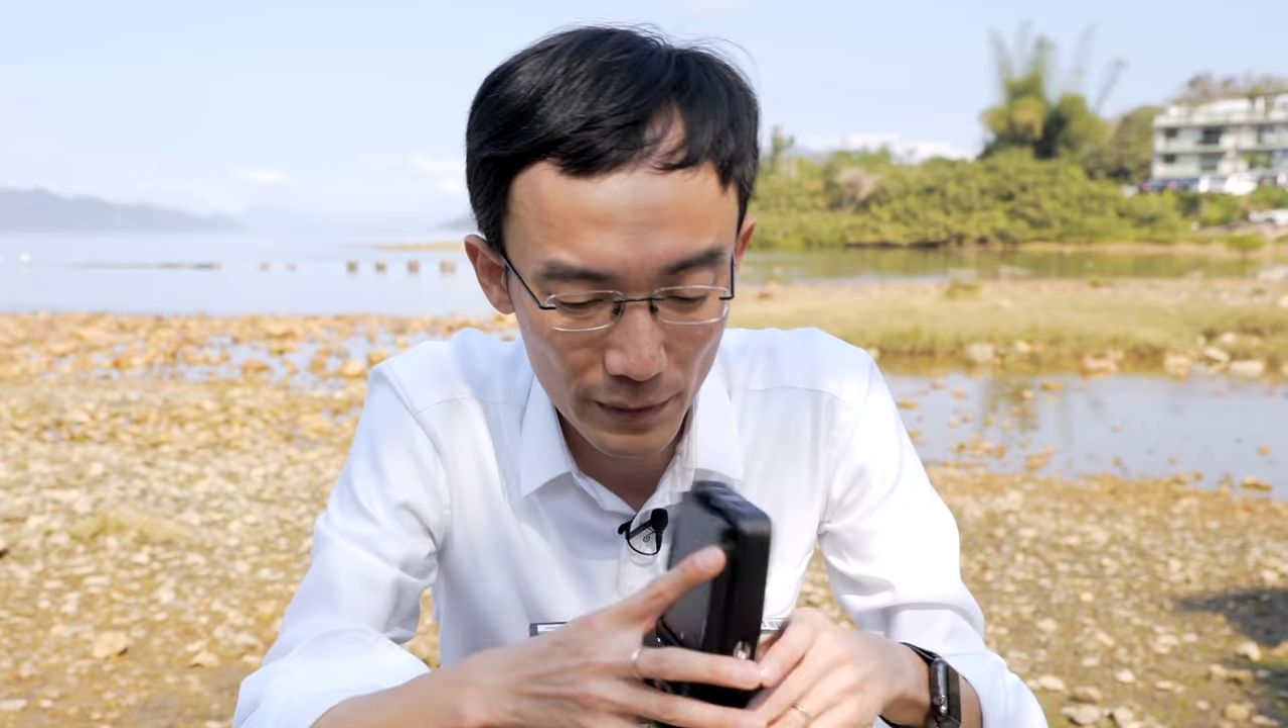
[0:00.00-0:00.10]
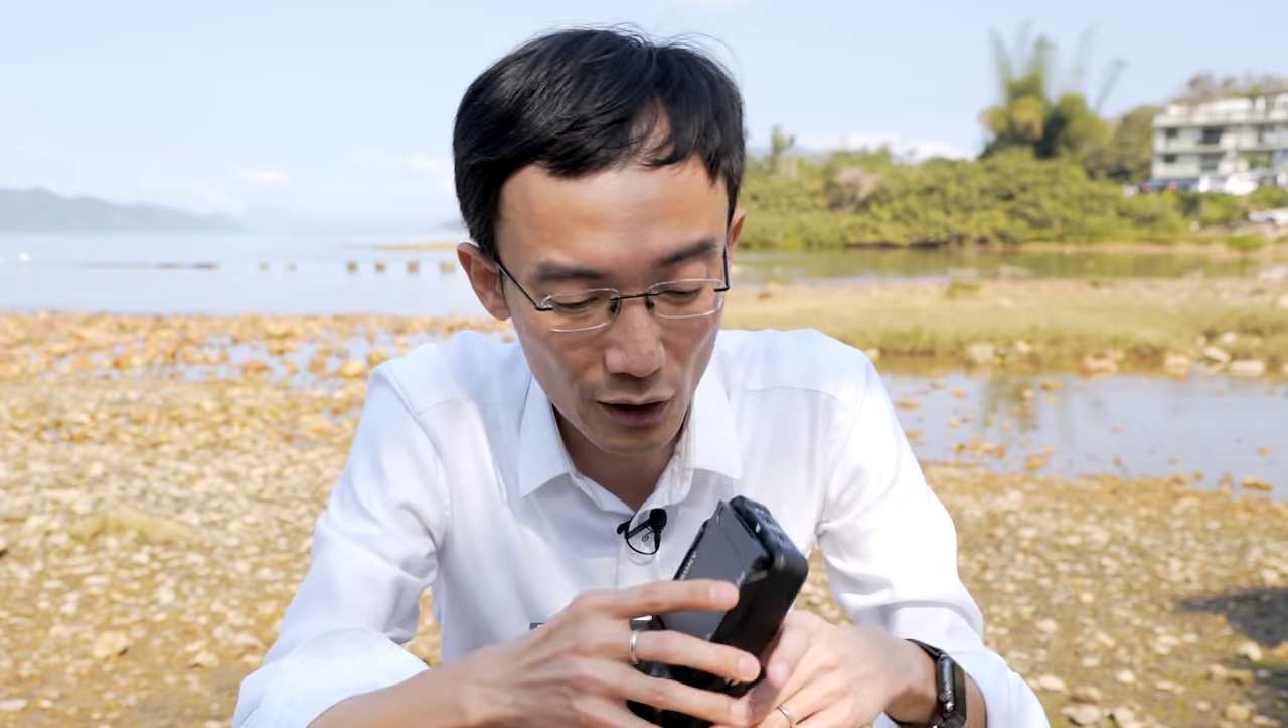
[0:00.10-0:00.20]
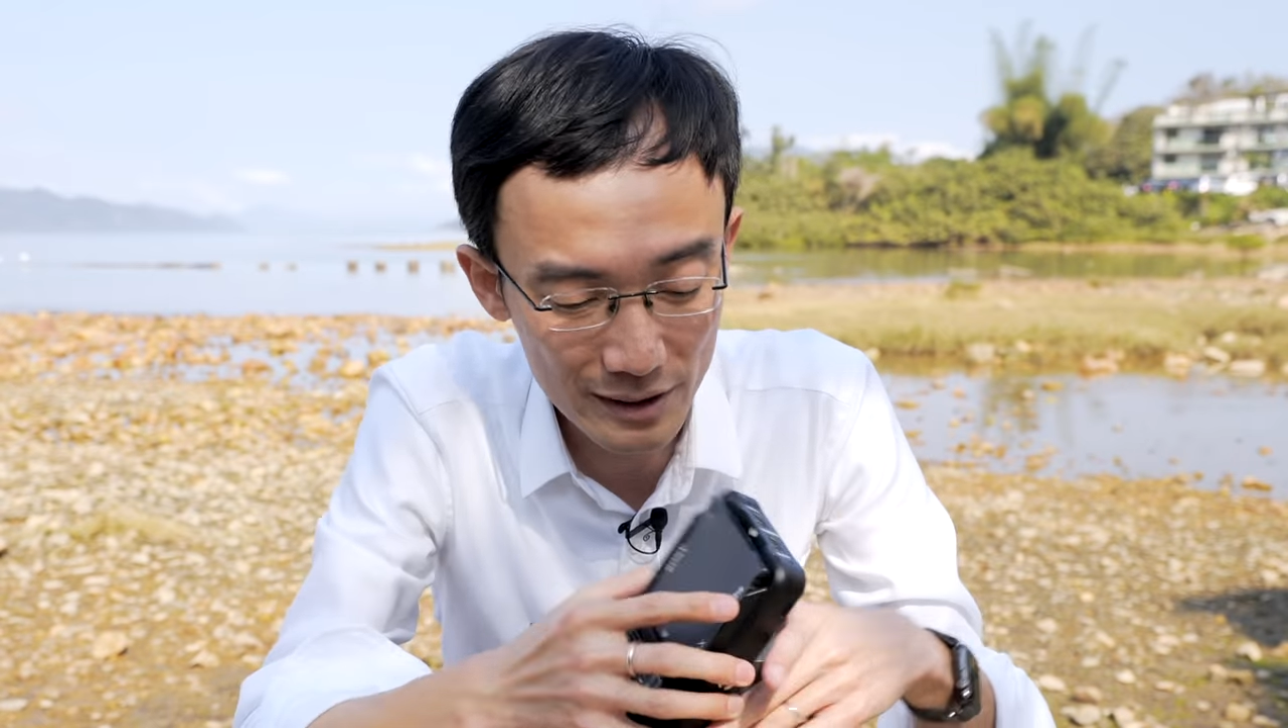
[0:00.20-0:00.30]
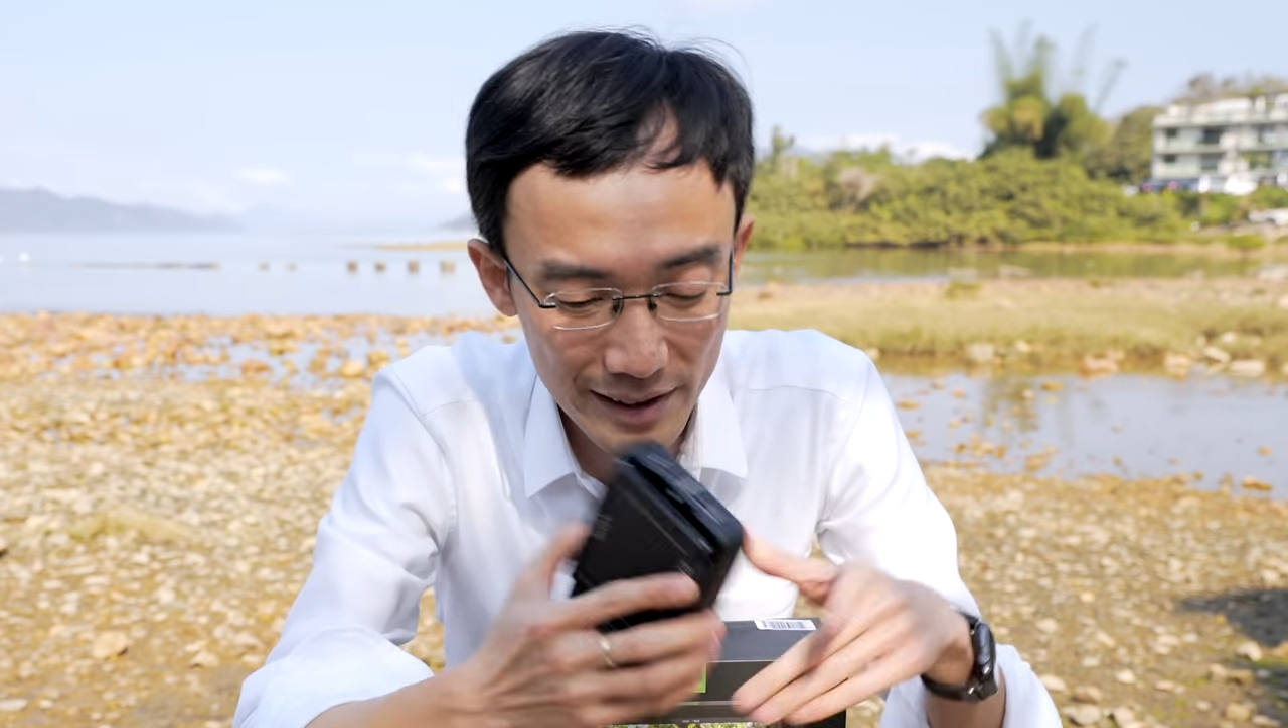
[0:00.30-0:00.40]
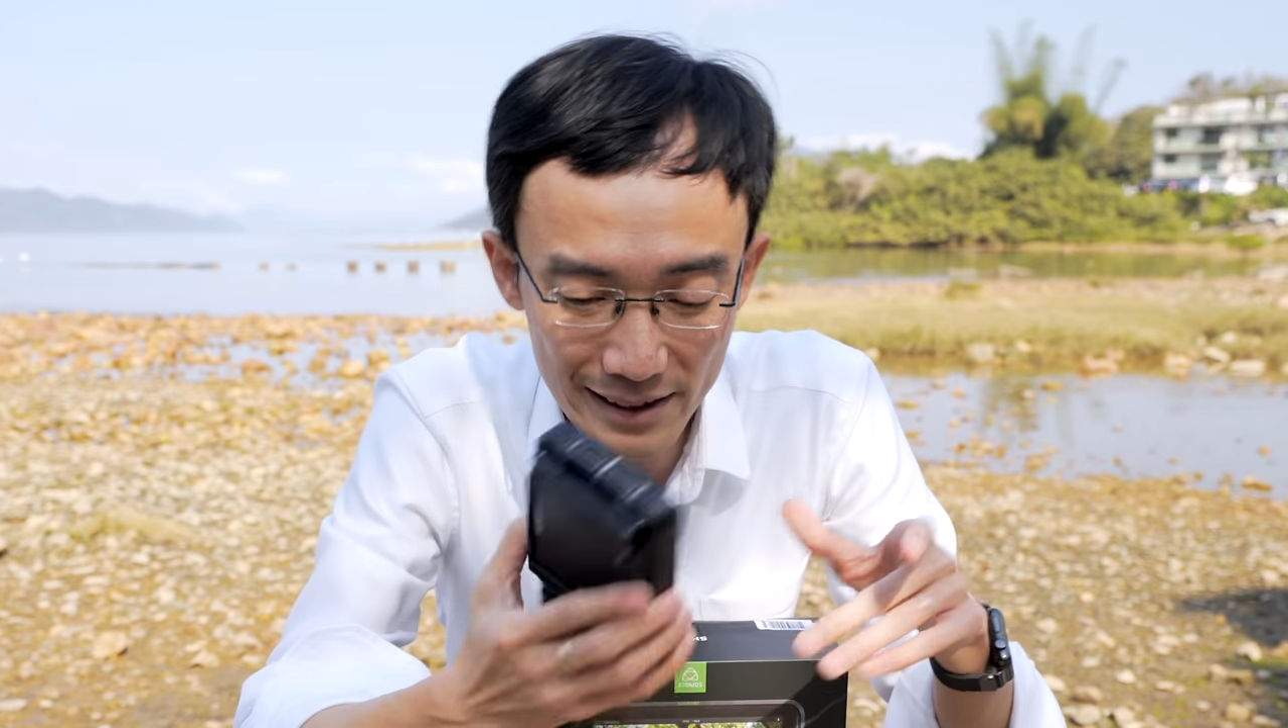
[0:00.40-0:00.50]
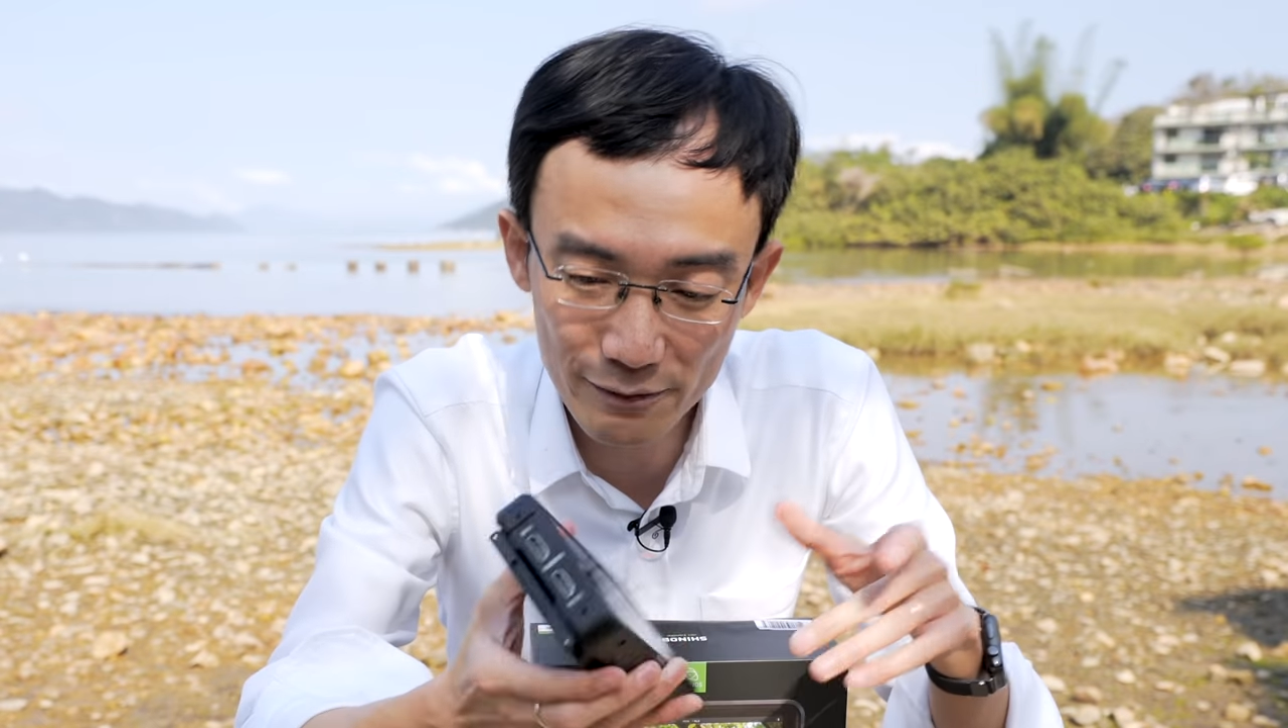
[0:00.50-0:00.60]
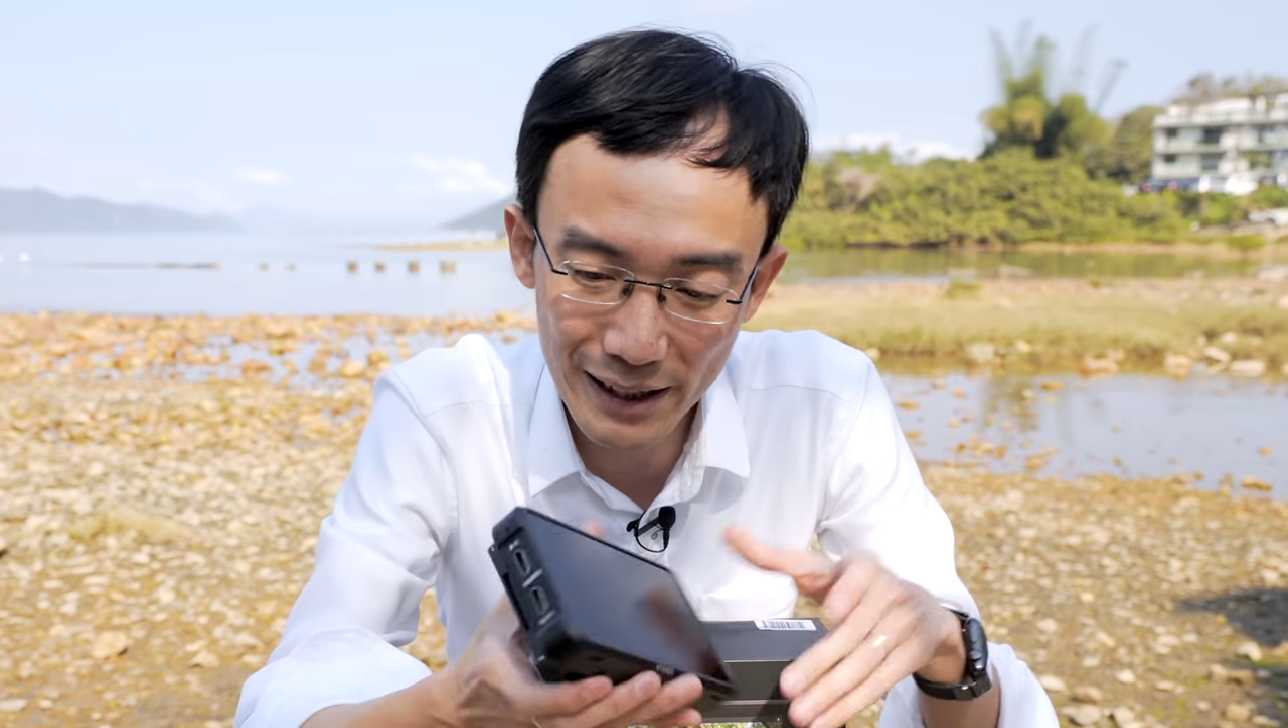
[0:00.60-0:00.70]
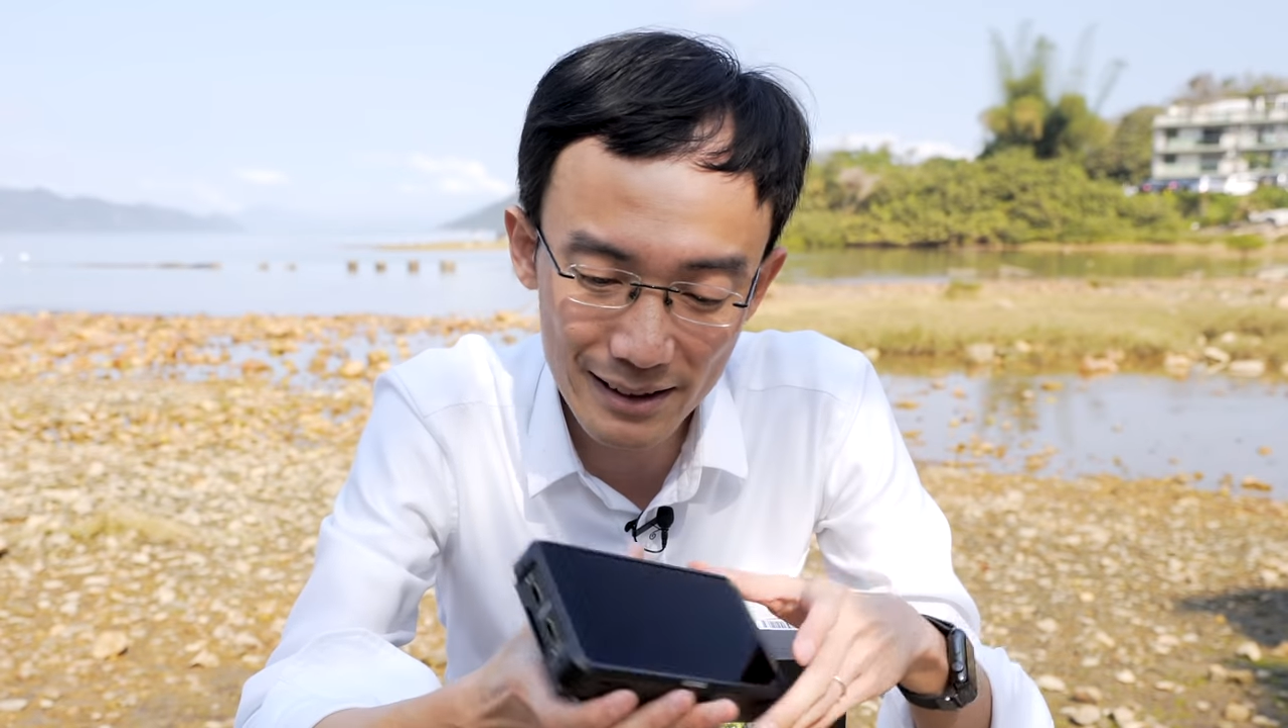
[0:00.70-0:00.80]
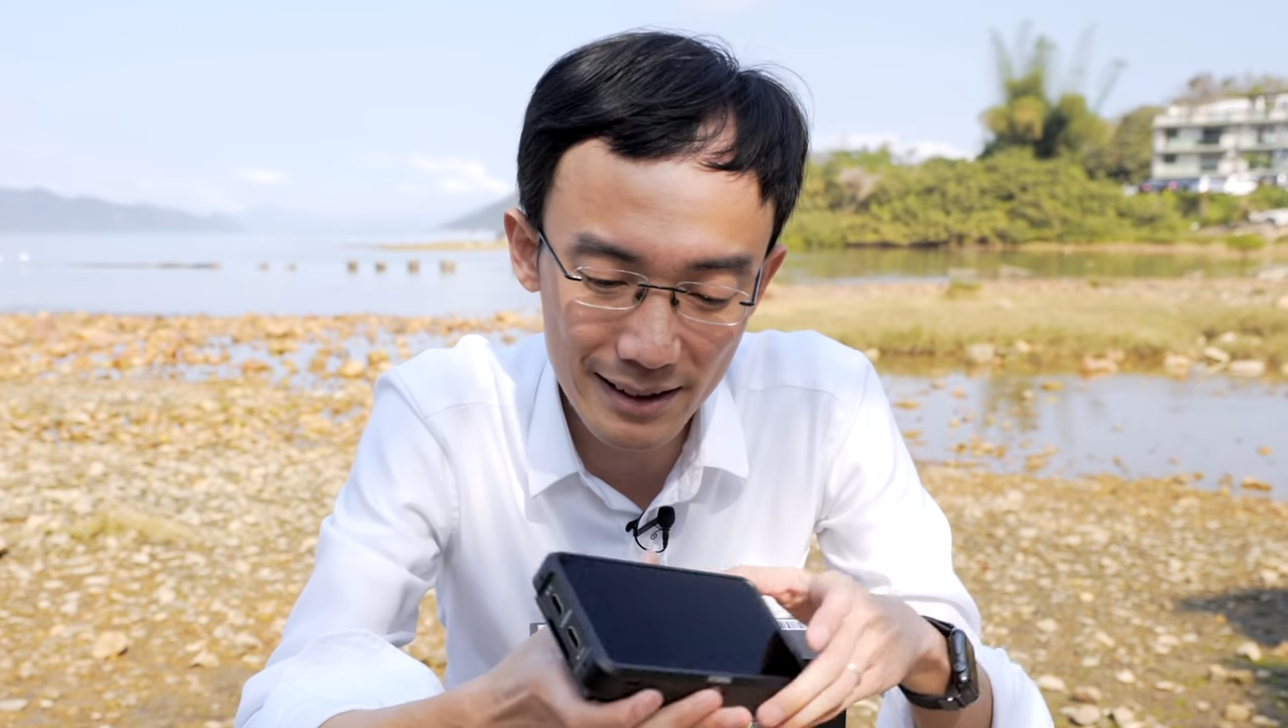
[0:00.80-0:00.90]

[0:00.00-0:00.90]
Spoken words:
because this thing,